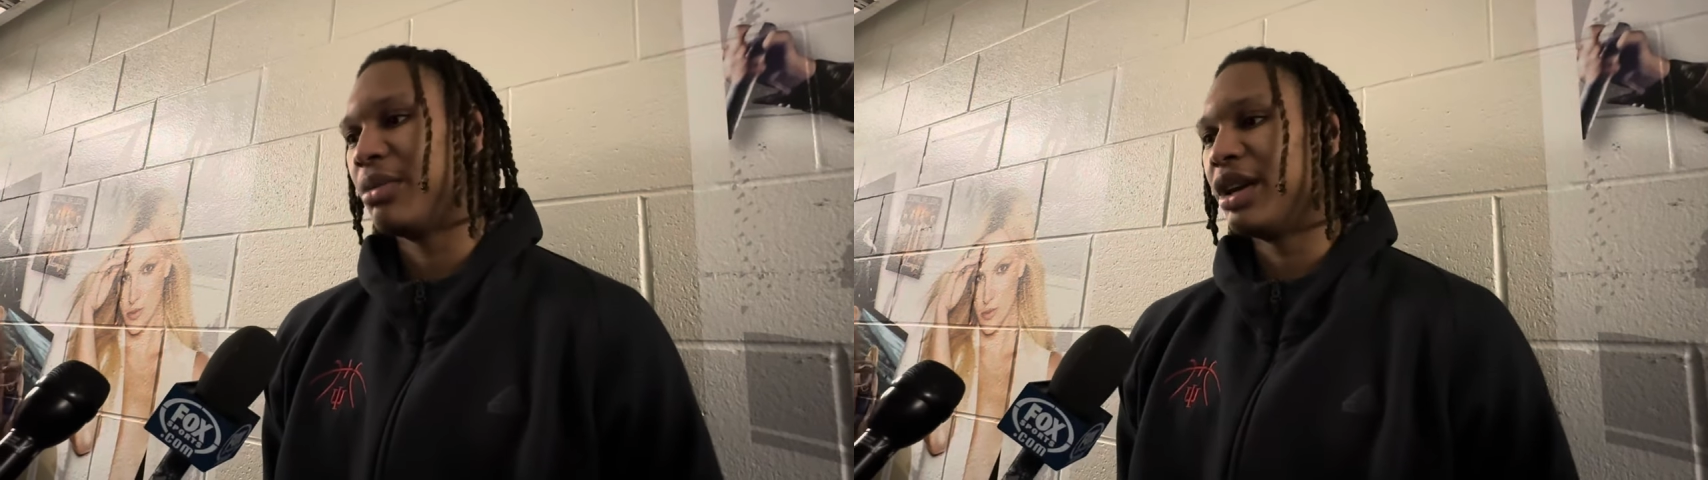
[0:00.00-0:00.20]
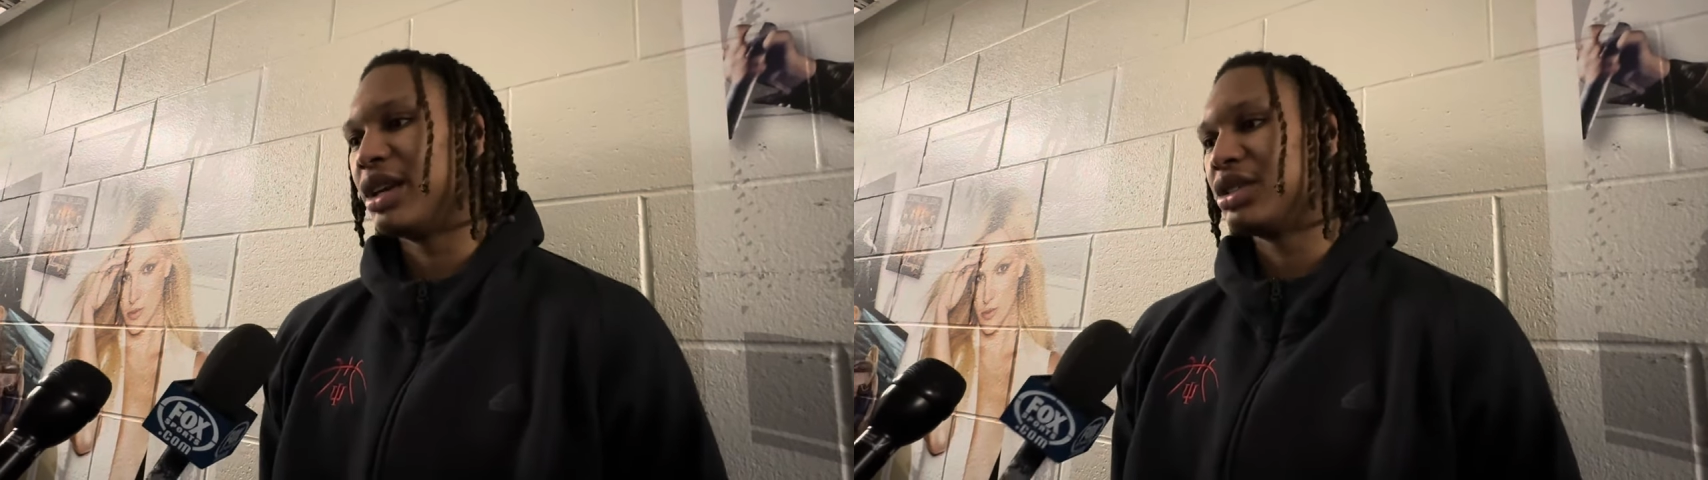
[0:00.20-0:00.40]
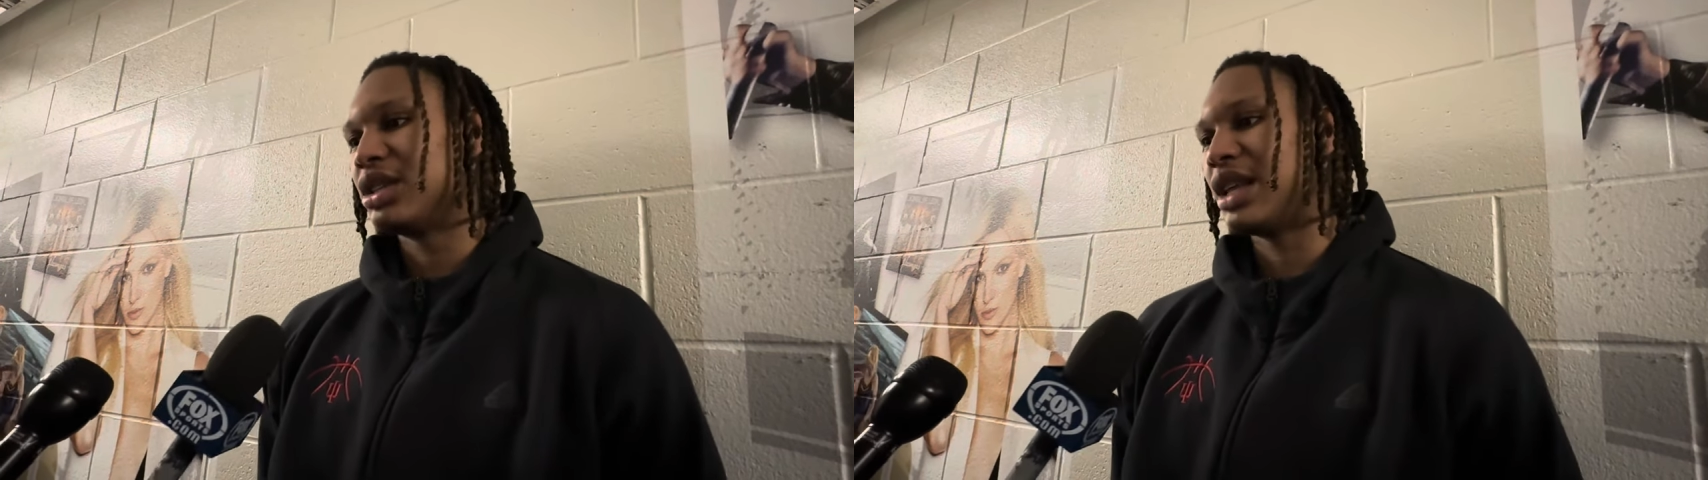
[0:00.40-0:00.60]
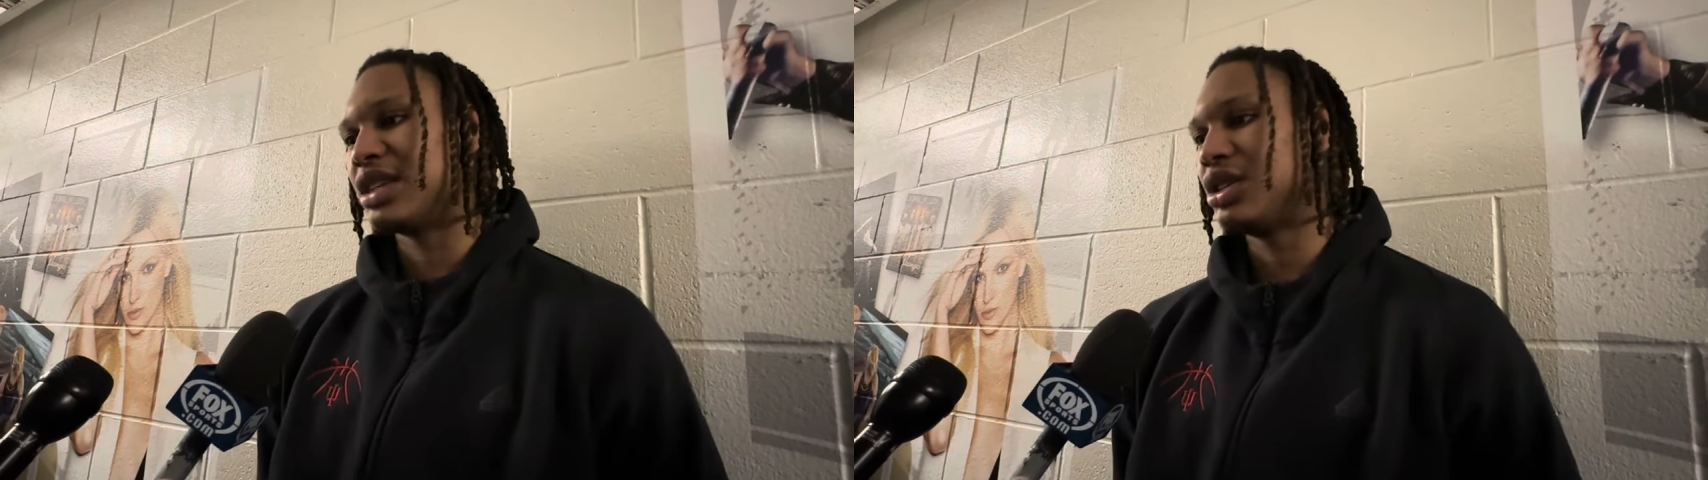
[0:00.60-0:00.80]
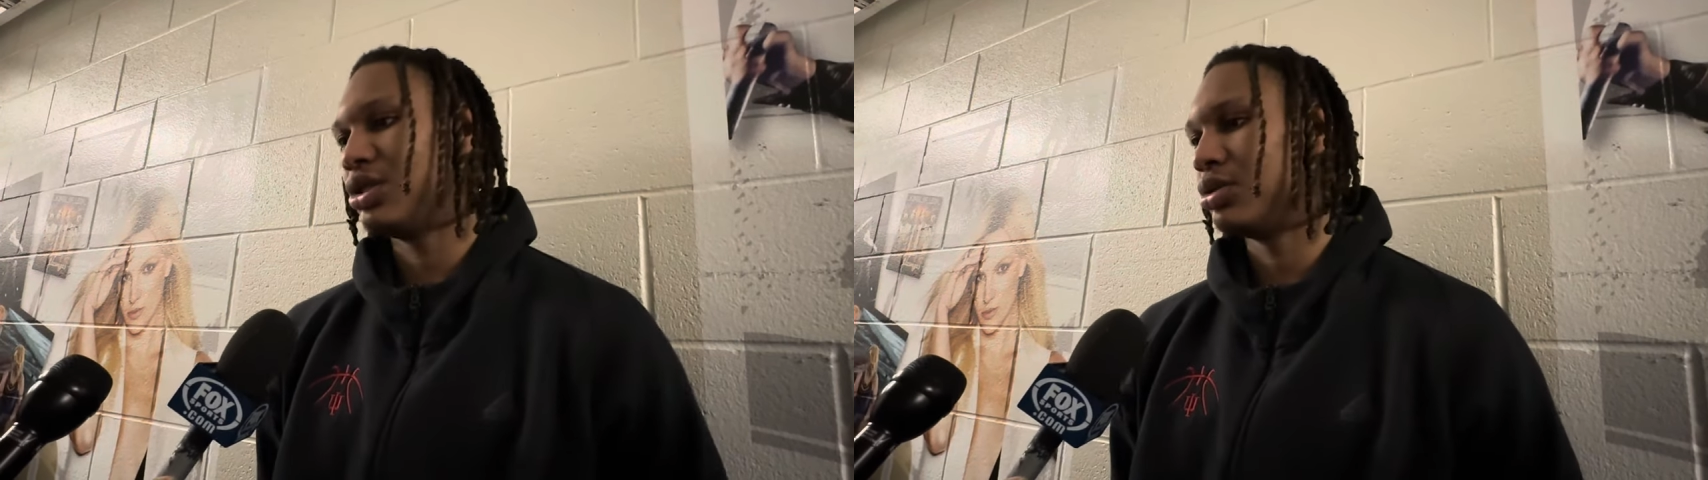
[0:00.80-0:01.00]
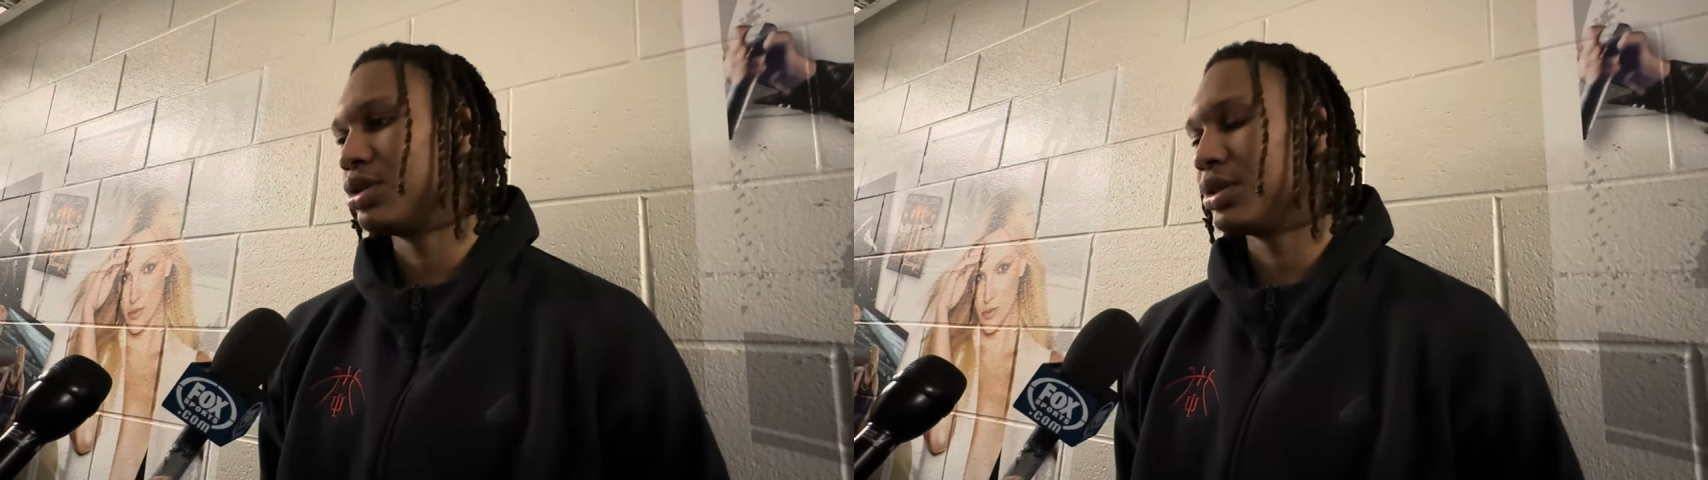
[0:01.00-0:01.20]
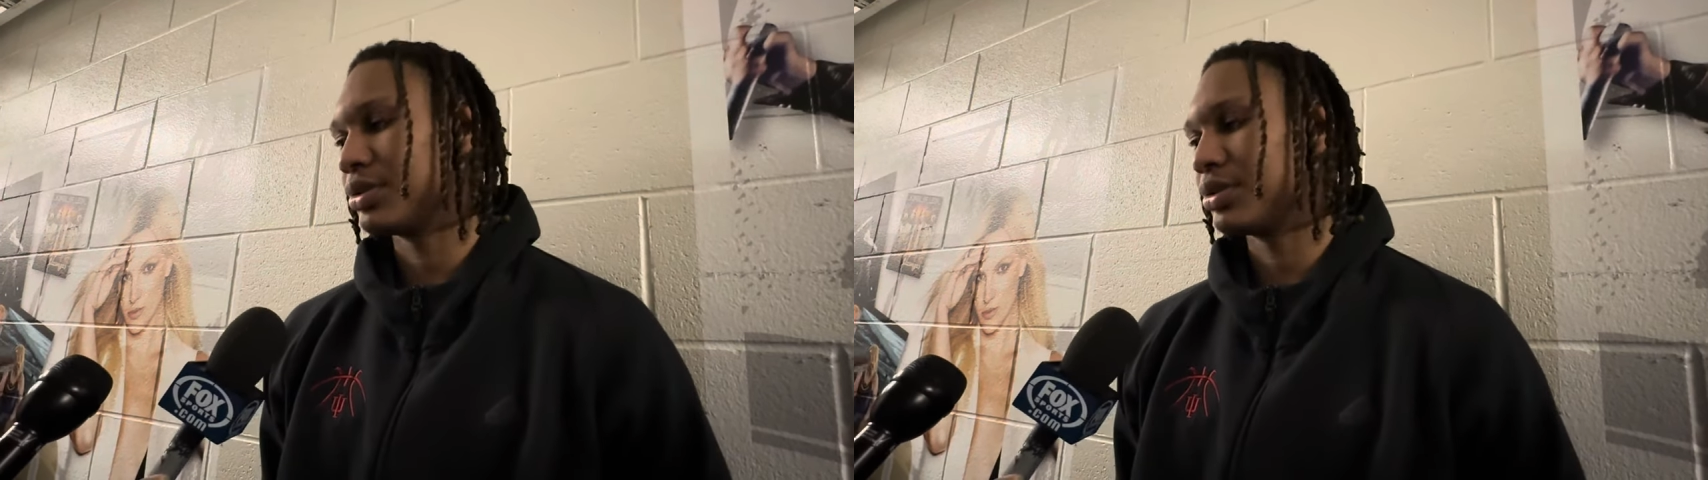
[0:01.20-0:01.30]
mean, it's, that's huge.